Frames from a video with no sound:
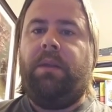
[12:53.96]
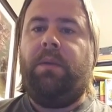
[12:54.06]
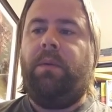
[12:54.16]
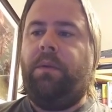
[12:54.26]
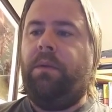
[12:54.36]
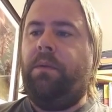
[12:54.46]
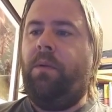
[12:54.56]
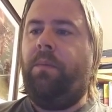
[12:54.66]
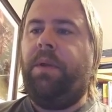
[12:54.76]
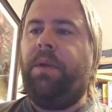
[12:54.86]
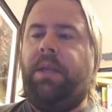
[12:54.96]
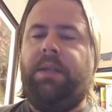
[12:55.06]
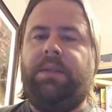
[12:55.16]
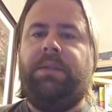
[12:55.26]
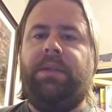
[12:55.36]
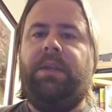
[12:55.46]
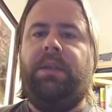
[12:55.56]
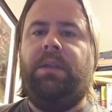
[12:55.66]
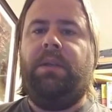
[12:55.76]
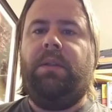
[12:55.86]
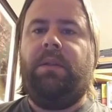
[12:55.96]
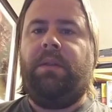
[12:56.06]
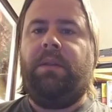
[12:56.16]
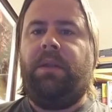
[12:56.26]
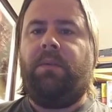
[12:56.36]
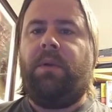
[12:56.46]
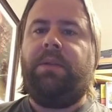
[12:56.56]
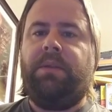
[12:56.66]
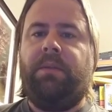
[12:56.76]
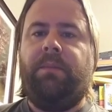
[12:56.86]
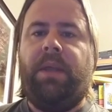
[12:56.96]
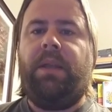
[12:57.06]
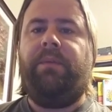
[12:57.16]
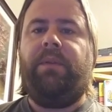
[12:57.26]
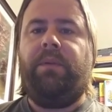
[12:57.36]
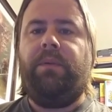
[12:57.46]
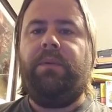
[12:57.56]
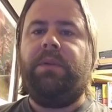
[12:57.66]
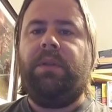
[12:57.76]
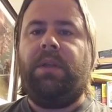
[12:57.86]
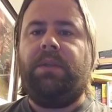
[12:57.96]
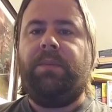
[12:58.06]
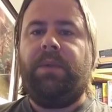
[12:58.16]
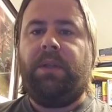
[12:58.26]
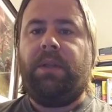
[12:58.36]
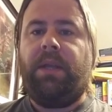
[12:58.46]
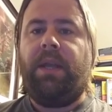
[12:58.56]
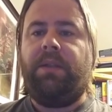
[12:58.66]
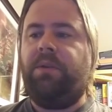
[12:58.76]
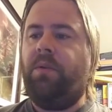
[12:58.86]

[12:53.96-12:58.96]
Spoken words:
Nobody has seen the rocks to man evolution that's been alleged.